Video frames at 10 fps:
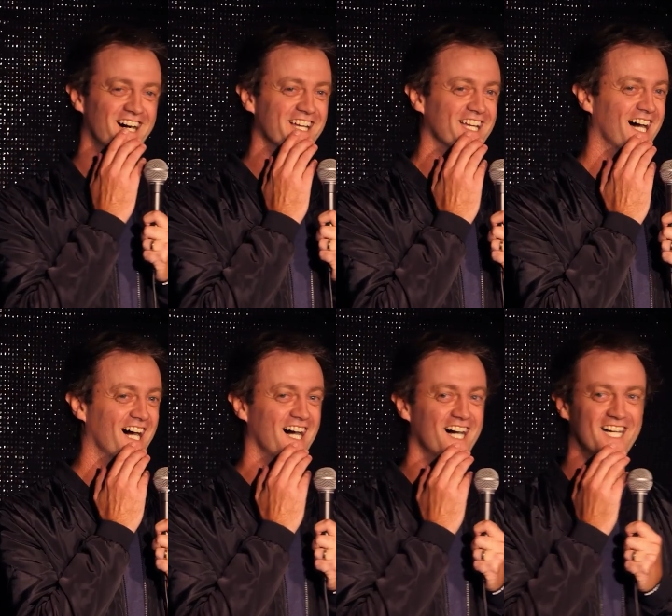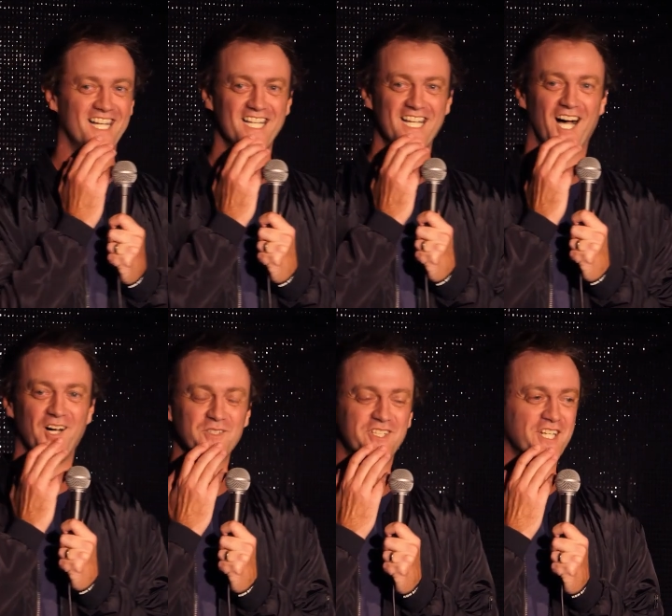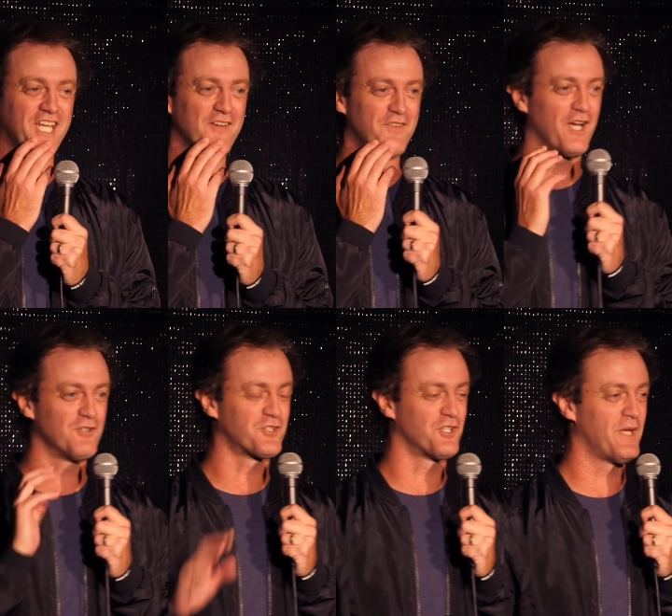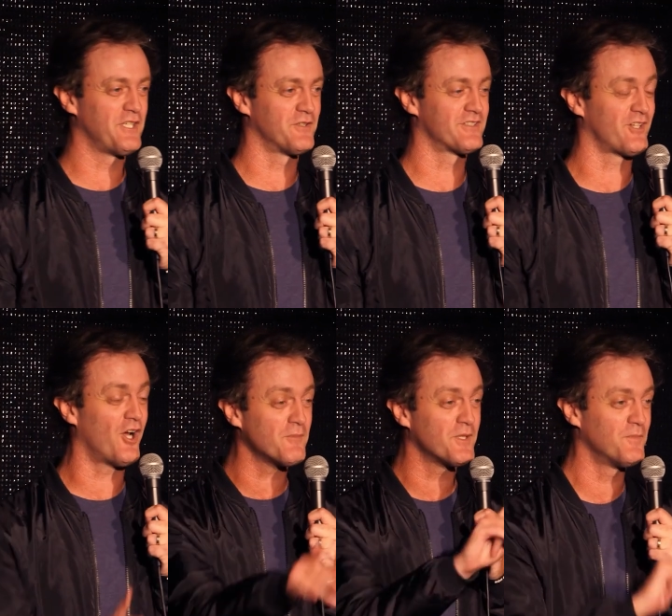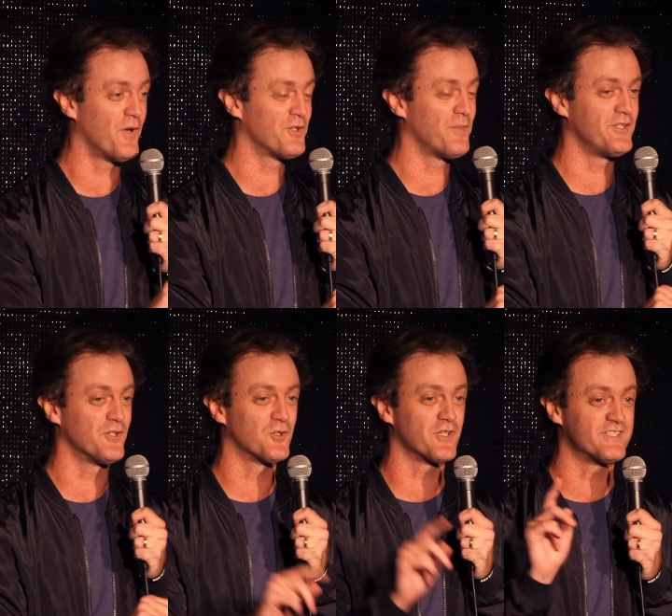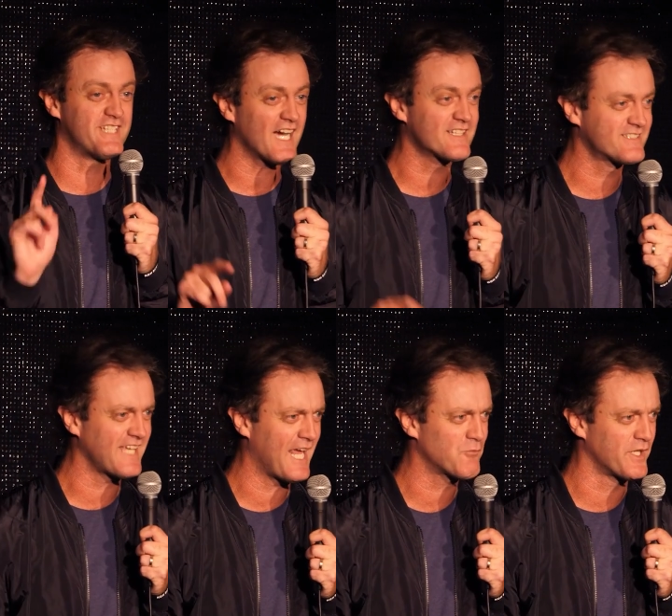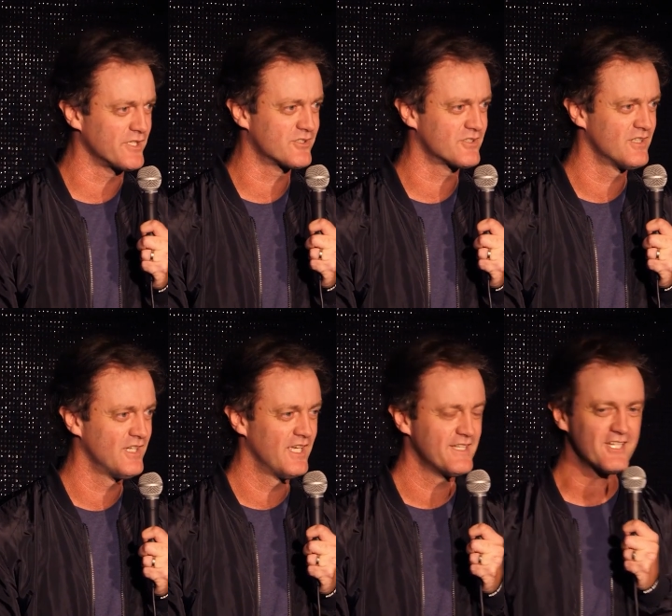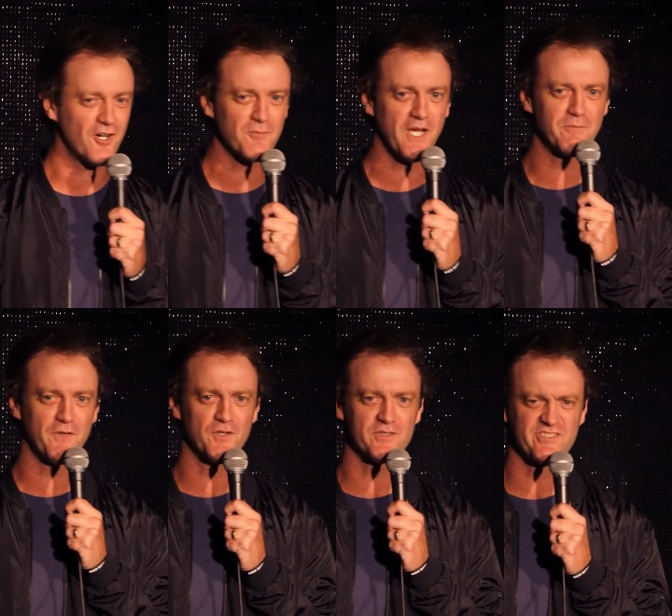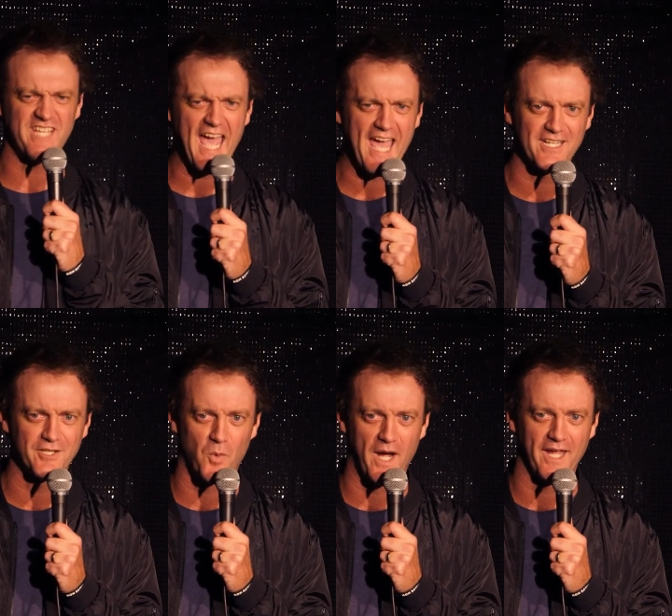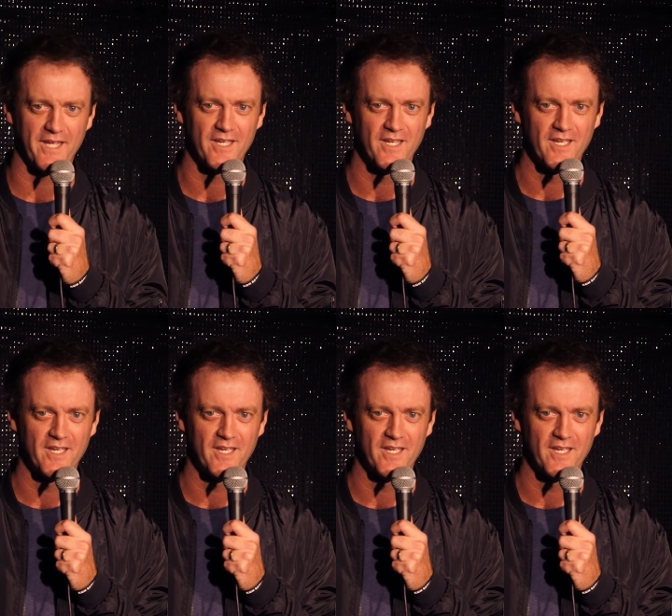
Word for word: I, uh, I was in a cafe, I looked at the menu, there's an item on the menu called a duck sandwich. And that kind of made me feel sad in a way.